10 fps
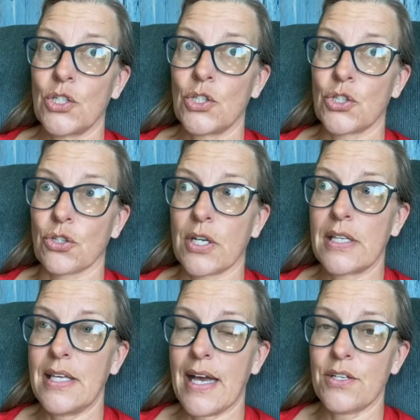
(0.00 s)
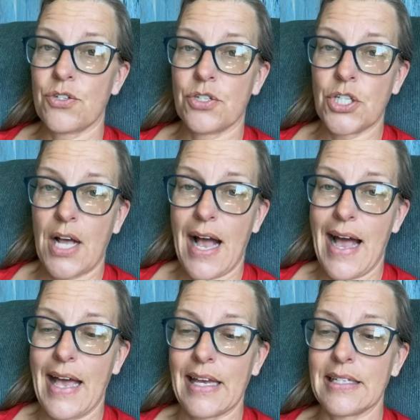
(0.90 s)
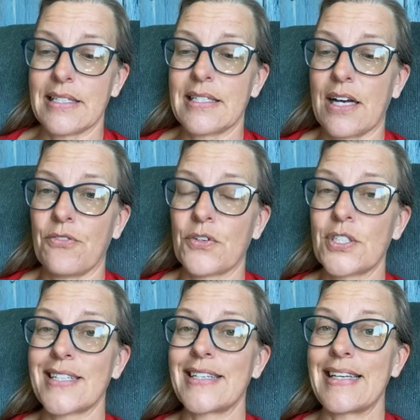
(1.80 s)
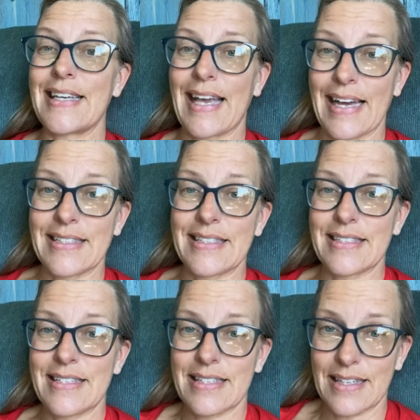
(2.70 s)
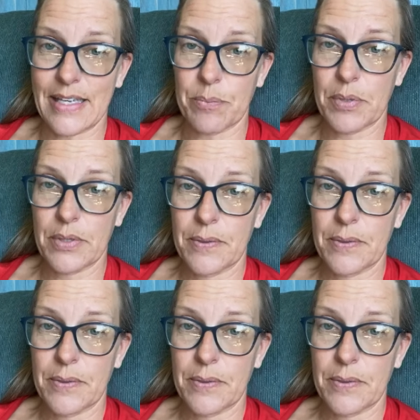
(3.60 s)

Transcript: During the estrogen high, it is tougher to get to sleep.